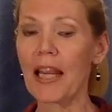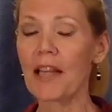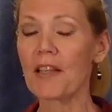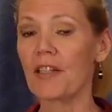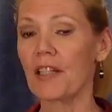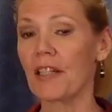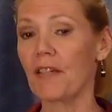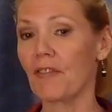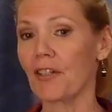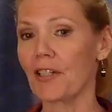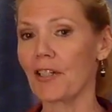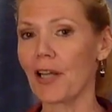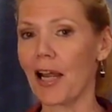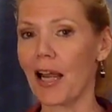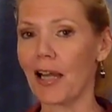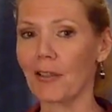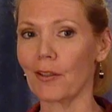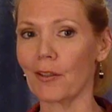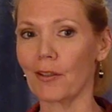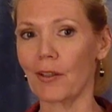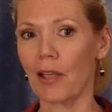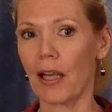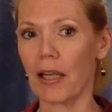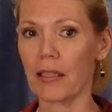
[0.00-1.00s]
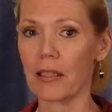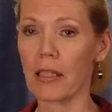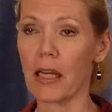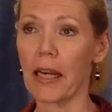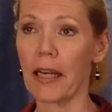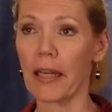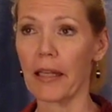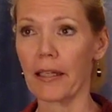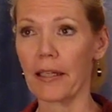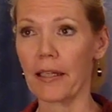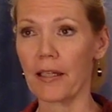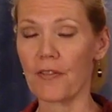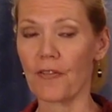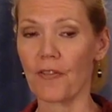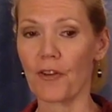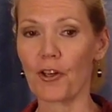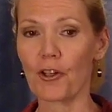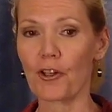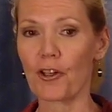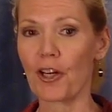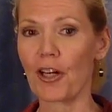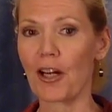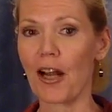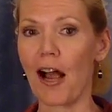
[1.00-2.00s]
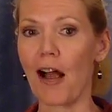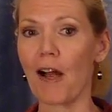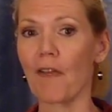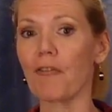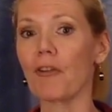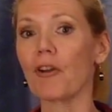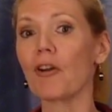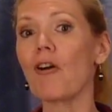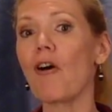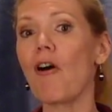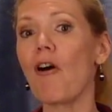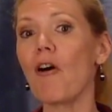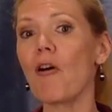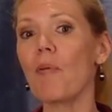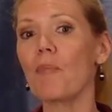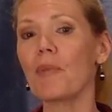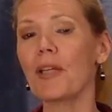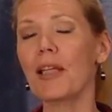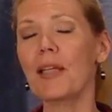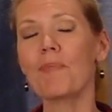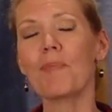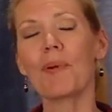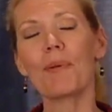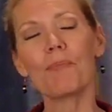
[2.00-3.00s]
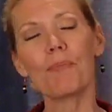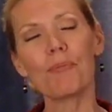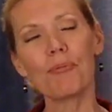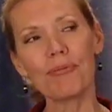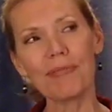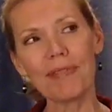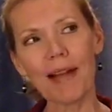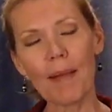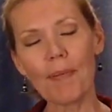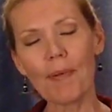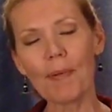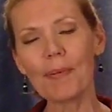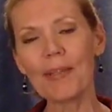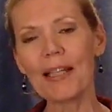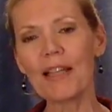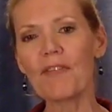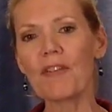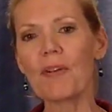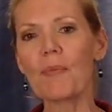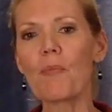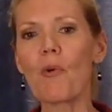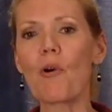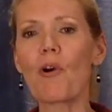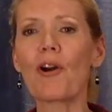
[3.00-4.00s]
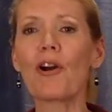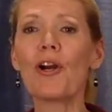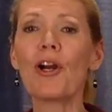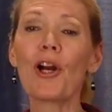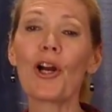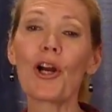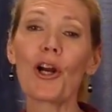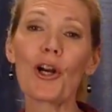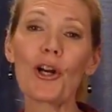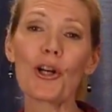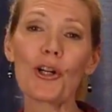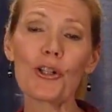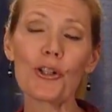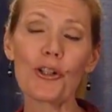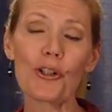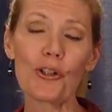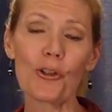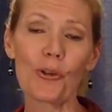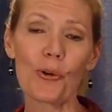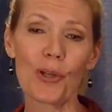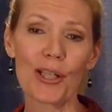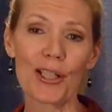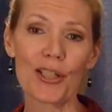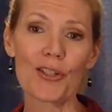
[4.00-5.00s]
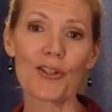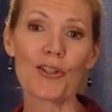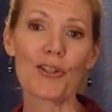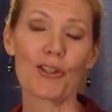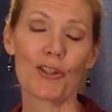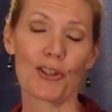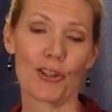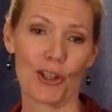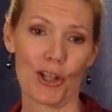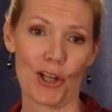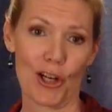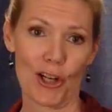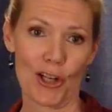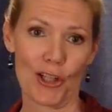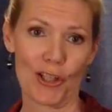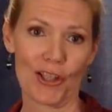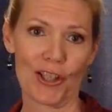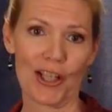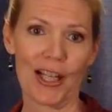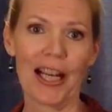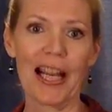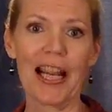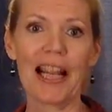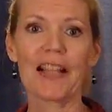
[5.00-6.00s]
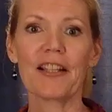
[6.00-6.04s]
Steven Tyler liked Haley's version of Call Me, but probably even more her short skirt.